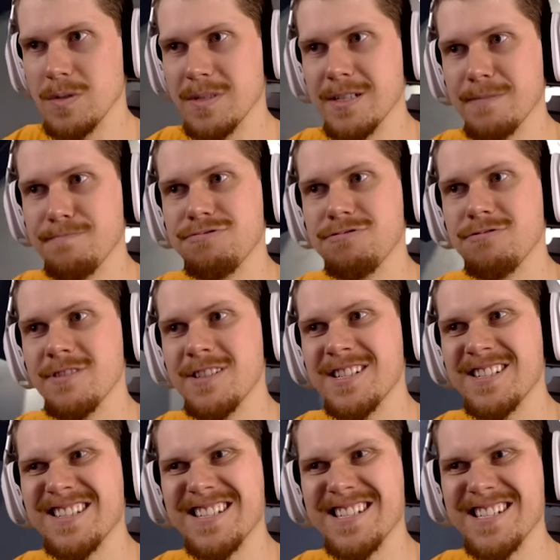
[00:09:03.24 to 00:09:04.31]
We want to
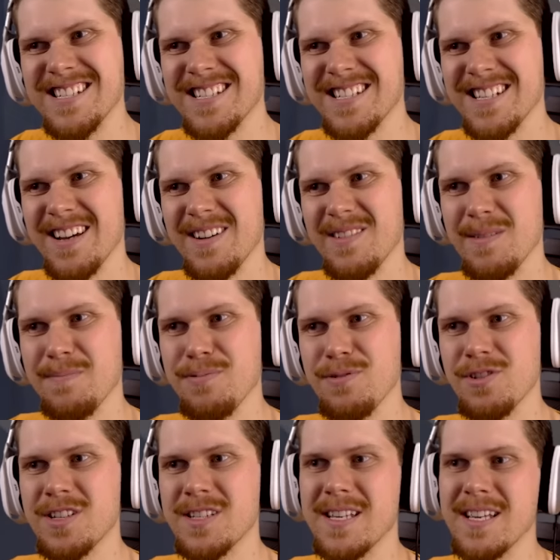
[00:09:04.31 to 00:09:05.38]
push this. We
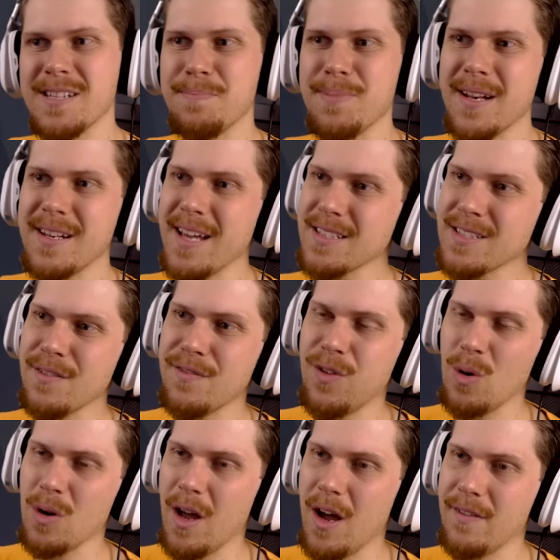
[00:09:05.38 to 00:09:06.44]
push this, but it doesn't
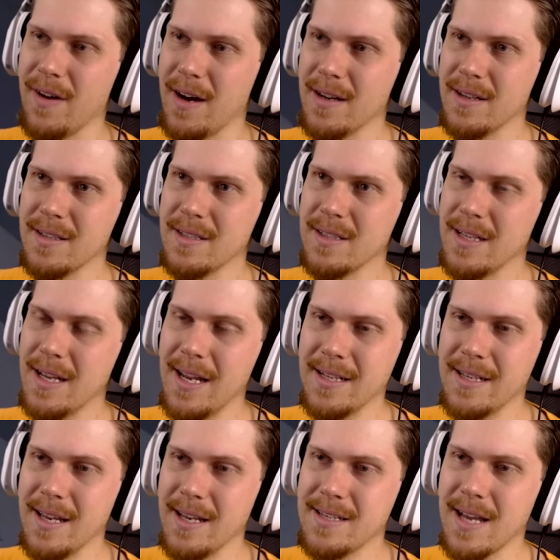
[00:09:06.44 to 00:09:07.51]
fall over.
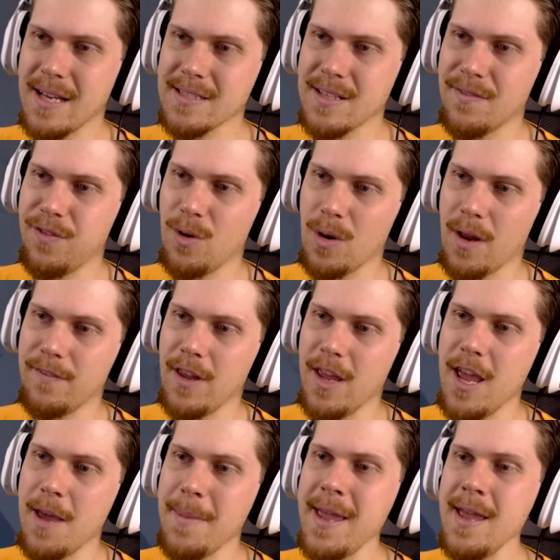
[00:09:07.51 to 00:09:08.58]
It, it doesn't fall over.
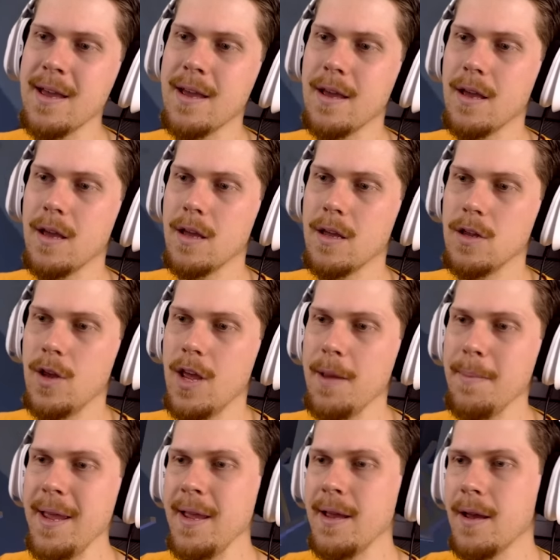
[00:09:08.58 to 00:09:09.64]
You hear me? You
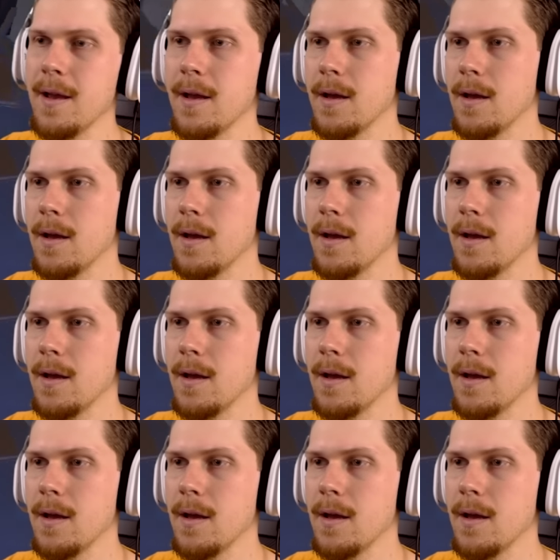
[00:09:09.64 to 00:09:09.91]
hear me?